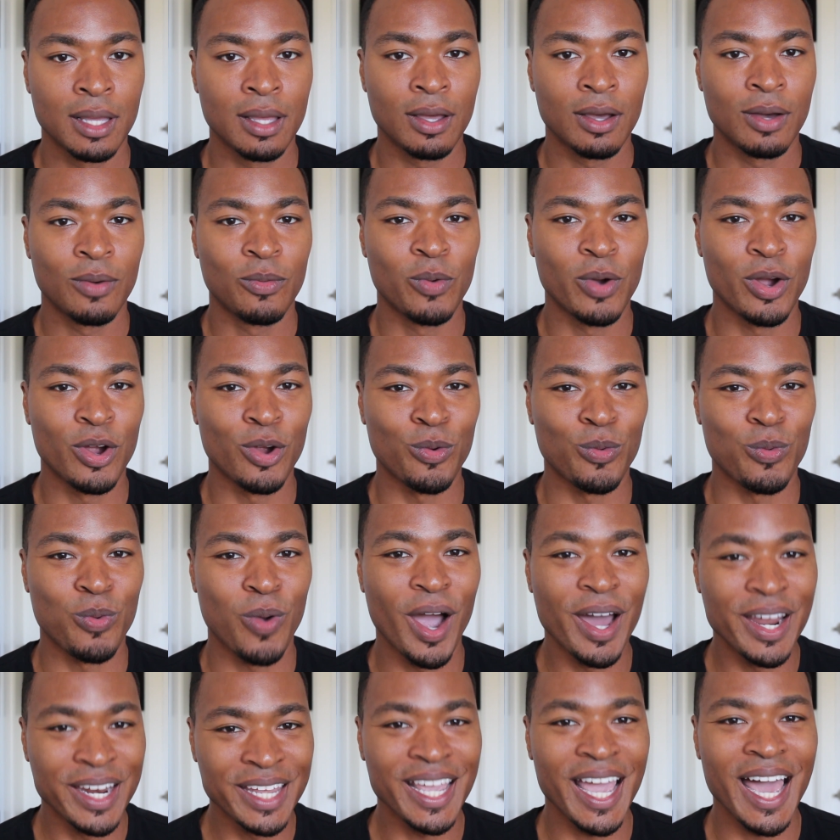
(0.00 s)
We're
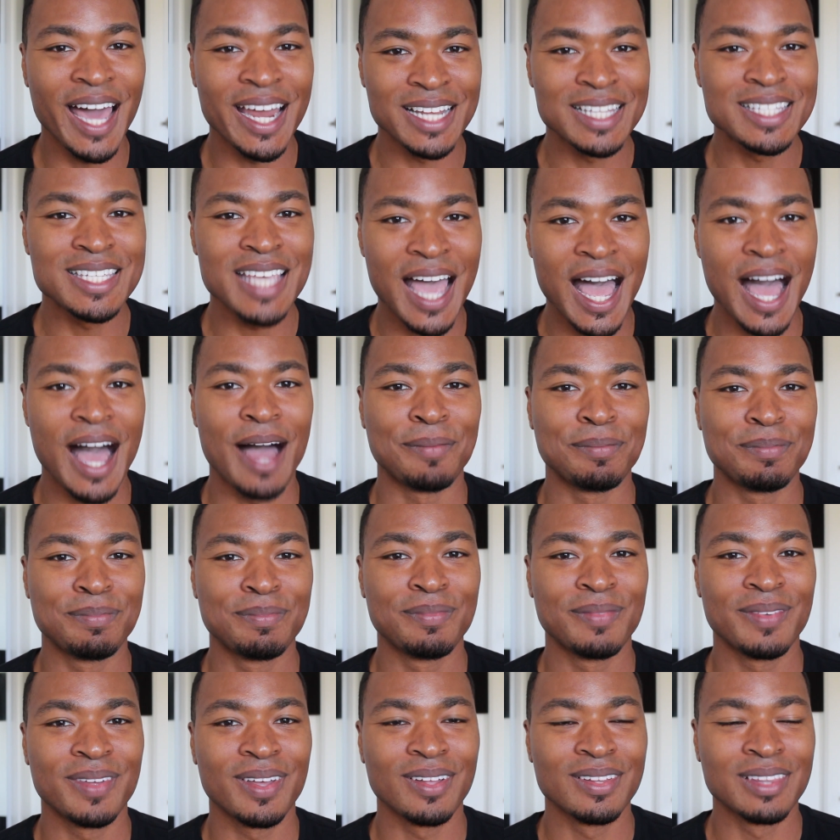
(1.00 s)
running out of time.
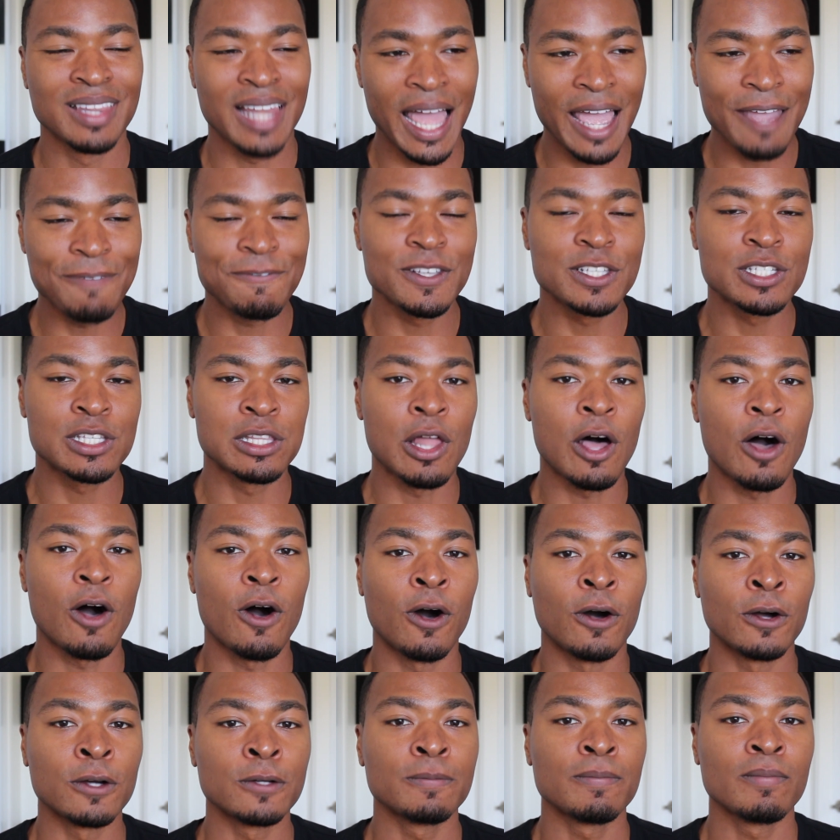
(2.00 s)
Life is
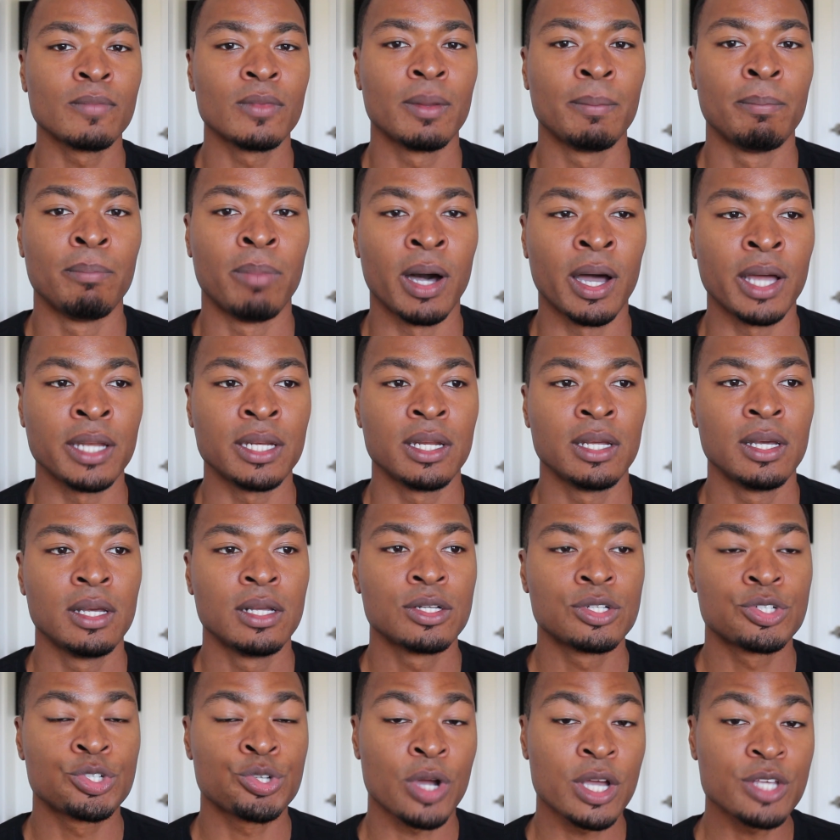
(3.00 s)
long, but
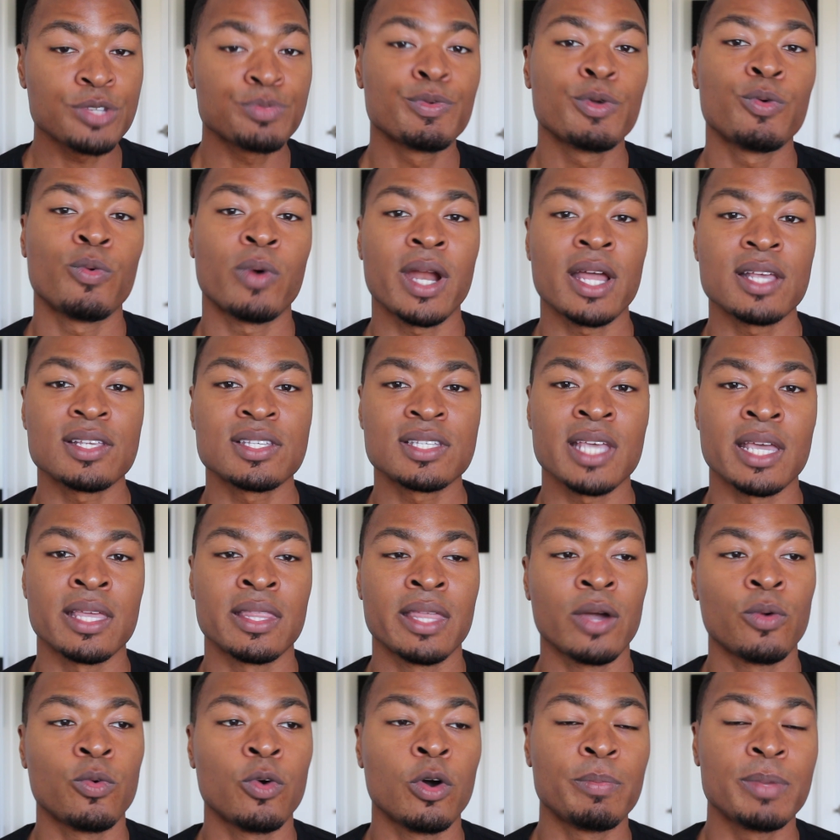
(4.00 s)
trust me when I say
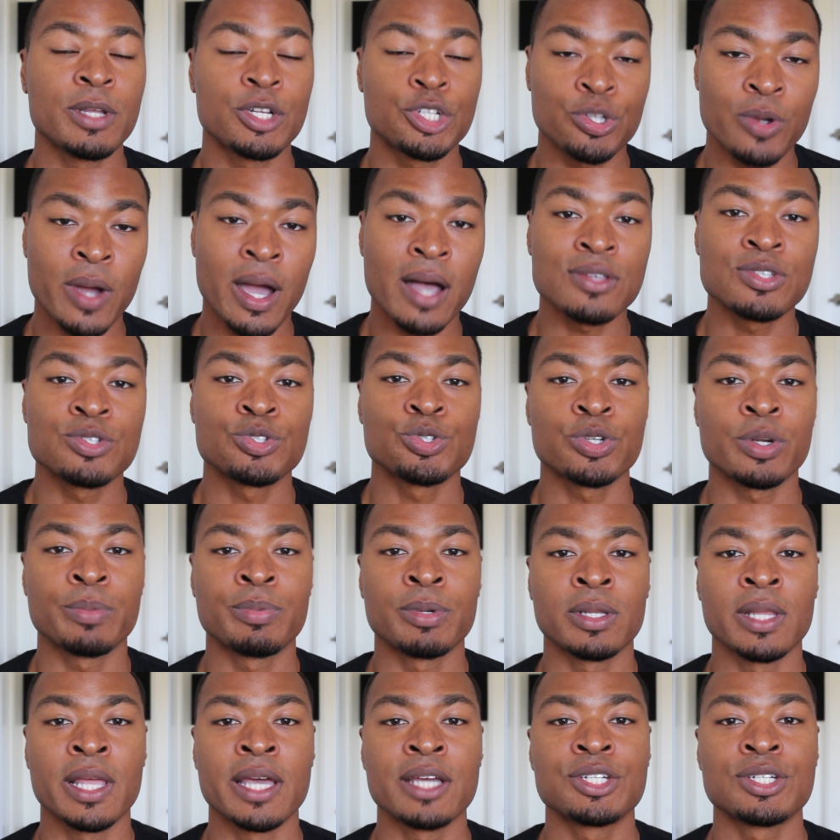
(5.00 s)
there will be trials and
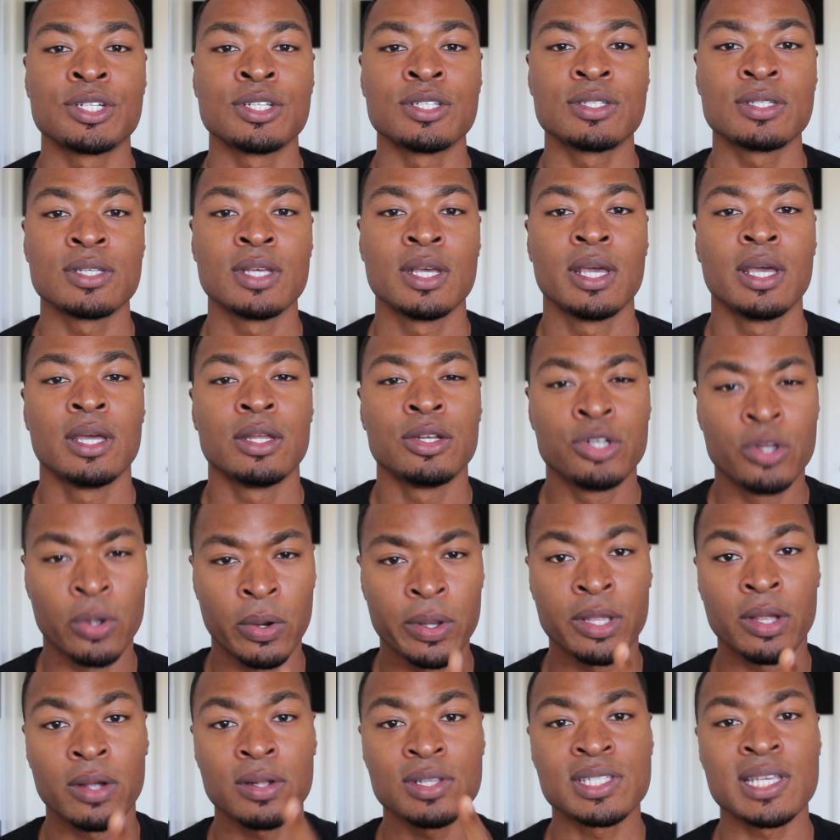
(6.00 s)
tribulations
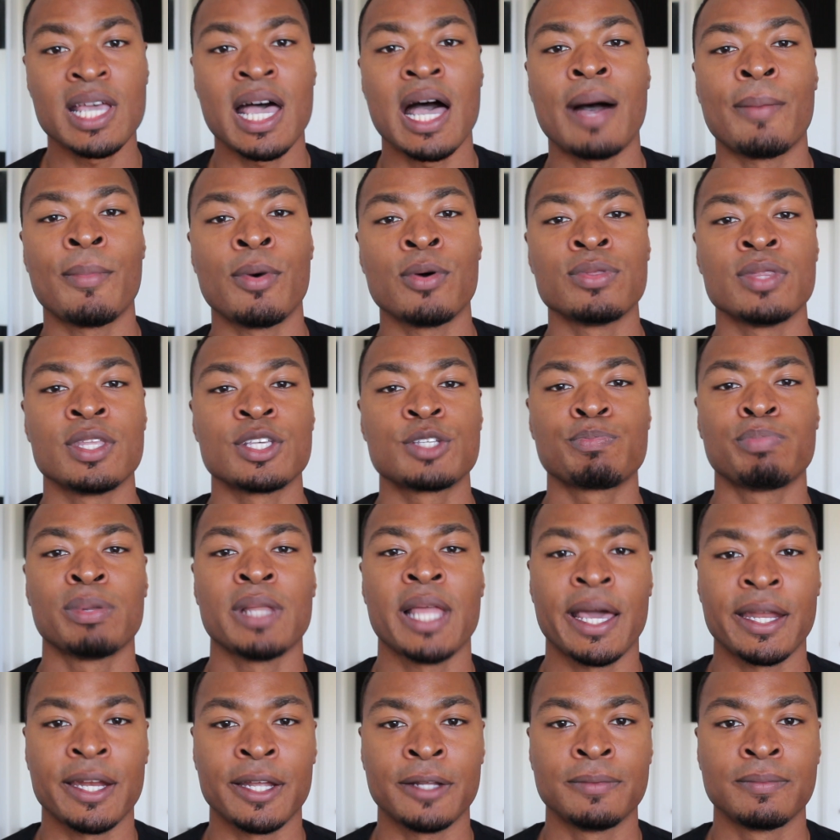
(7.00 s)
during your time on this
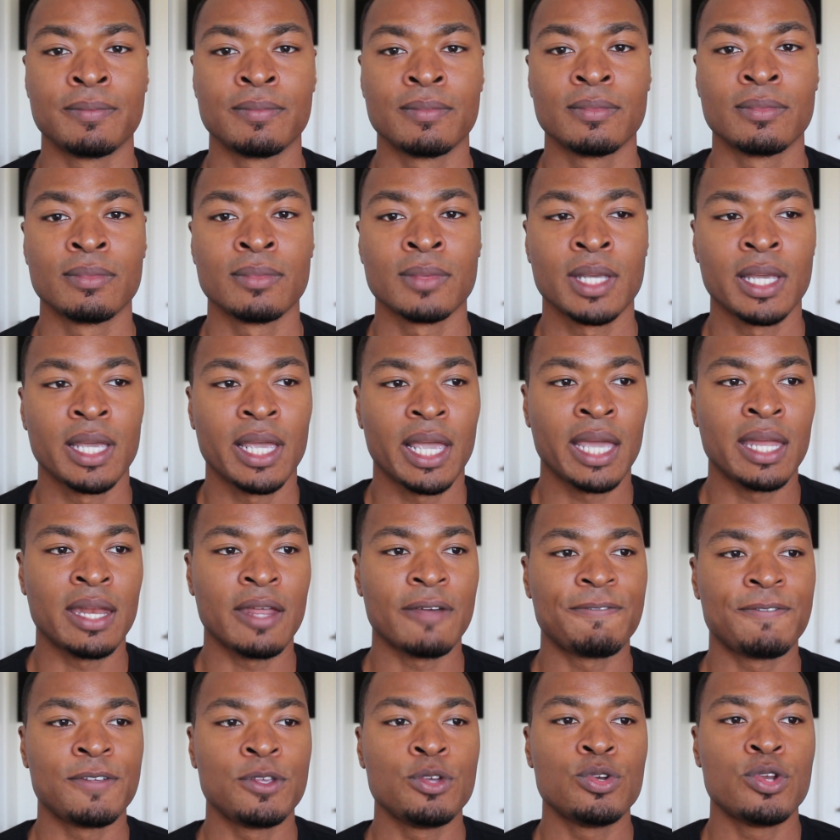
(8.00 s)
planet. And
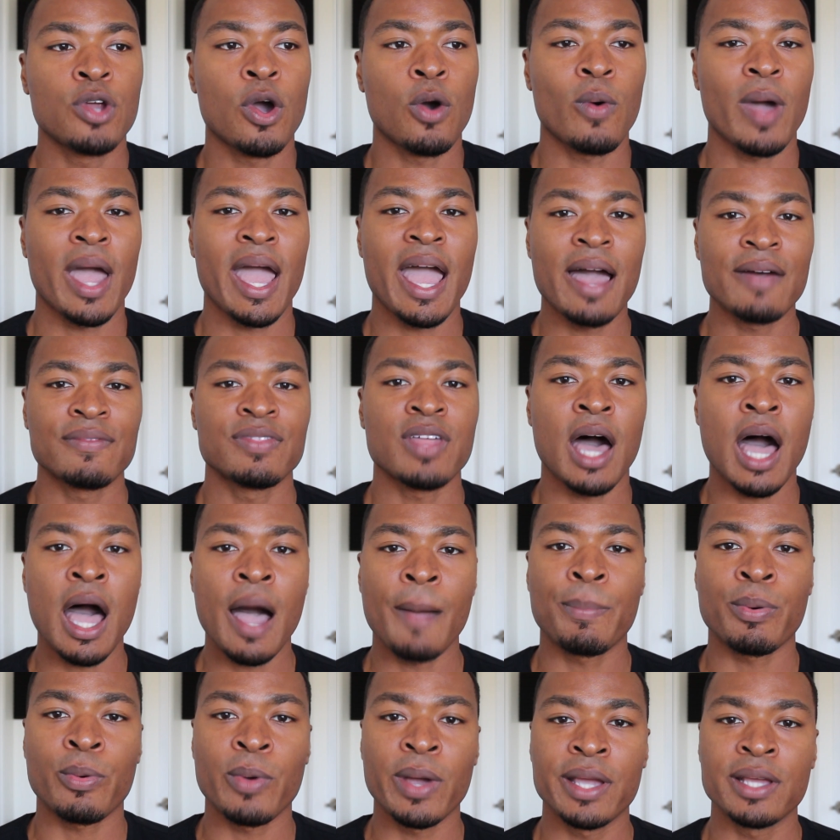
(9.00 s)
if you don't have the
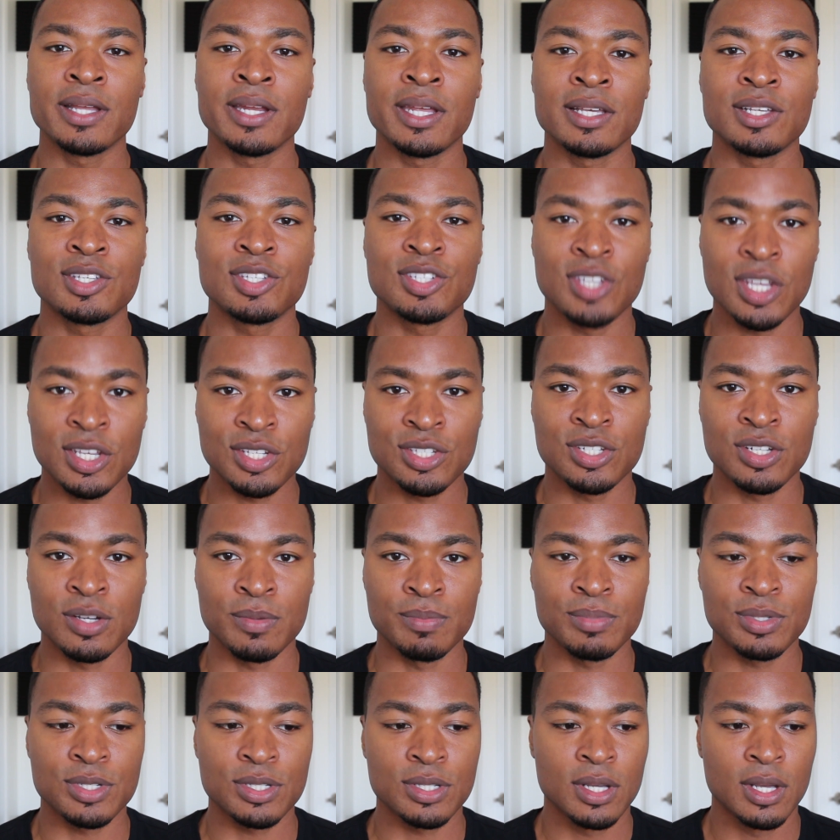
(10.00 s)
operating
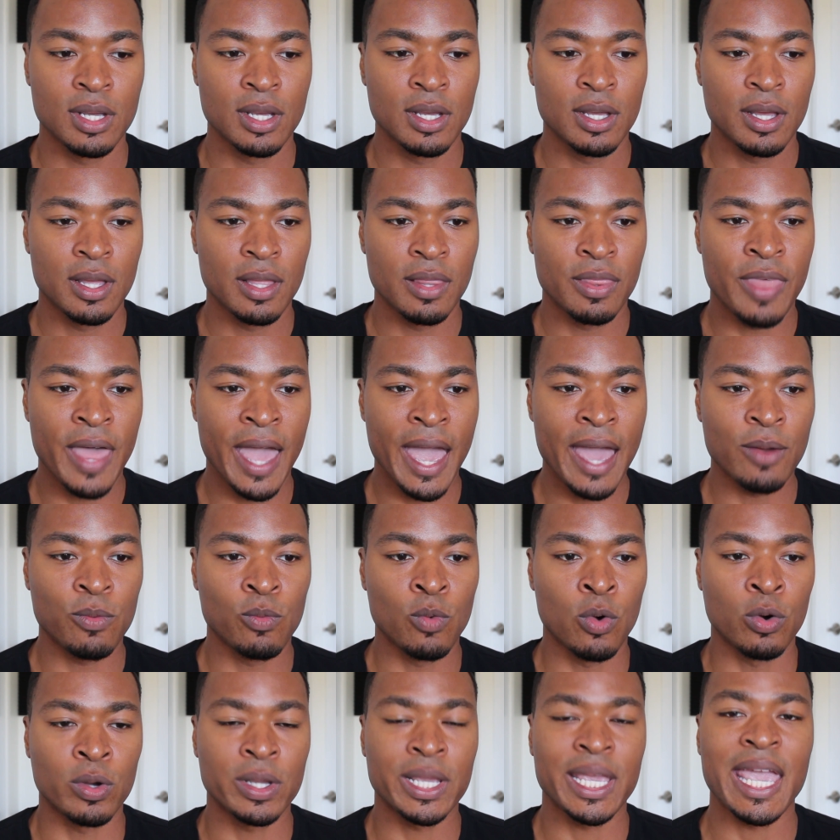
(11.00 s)
systems that
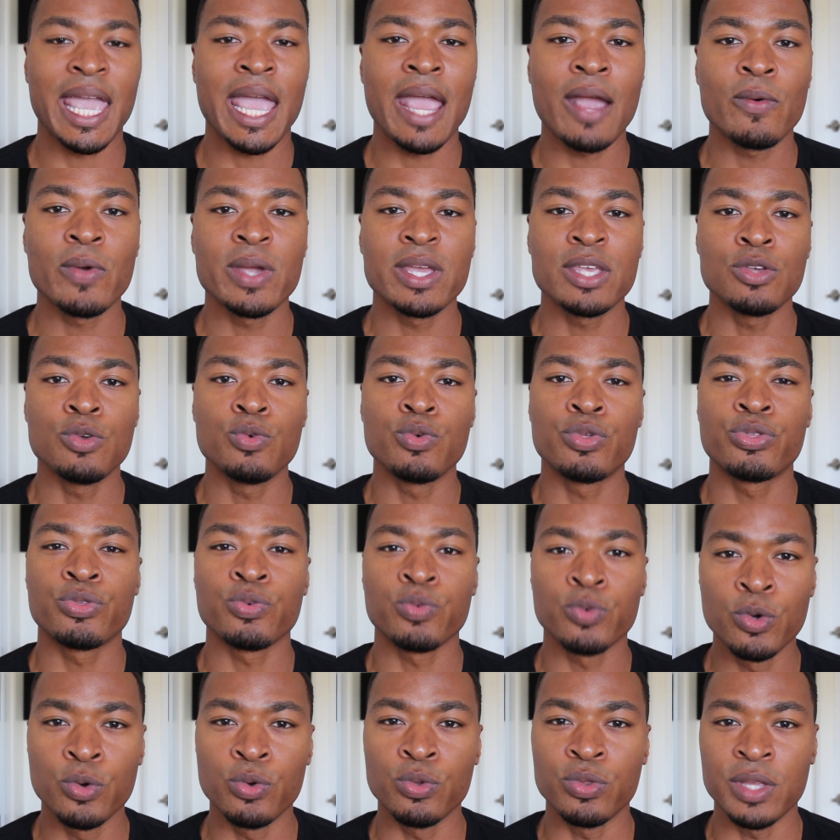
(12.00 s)
will carry you
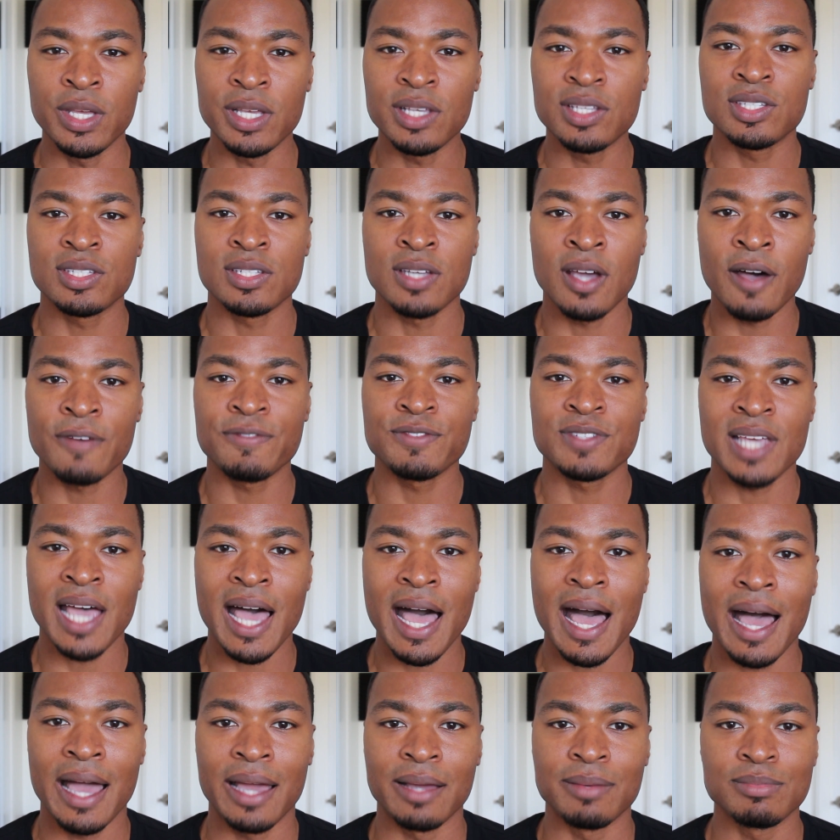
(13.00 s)
through these tough
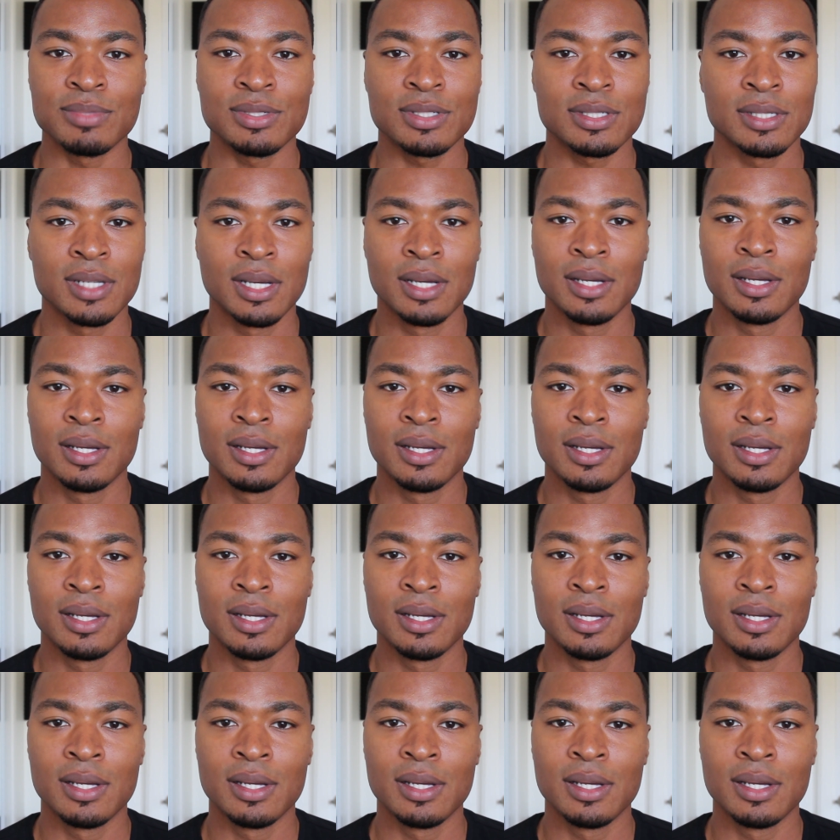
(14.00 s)
times,